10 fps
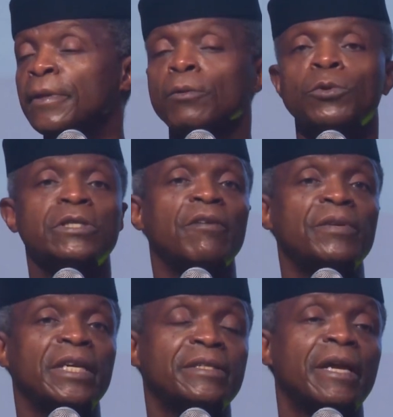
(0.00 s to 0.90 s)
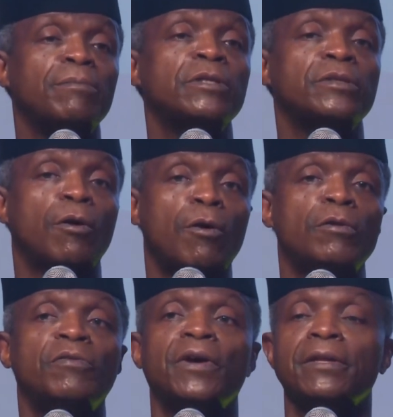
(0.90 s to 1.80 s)
which have been established all
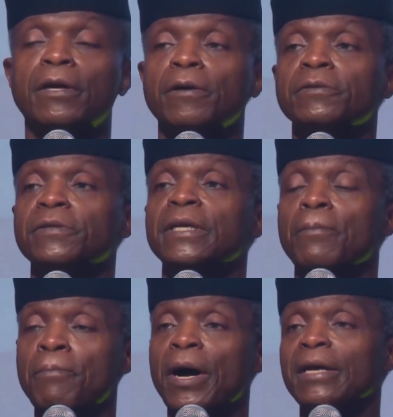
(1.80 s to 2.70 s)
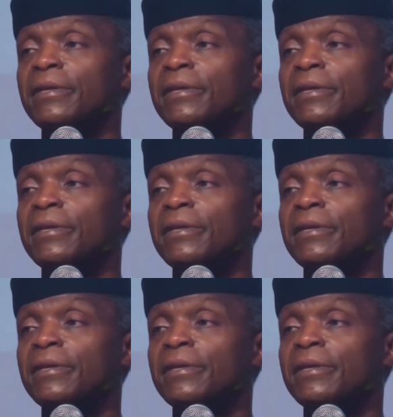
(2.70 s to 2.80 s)
over the country by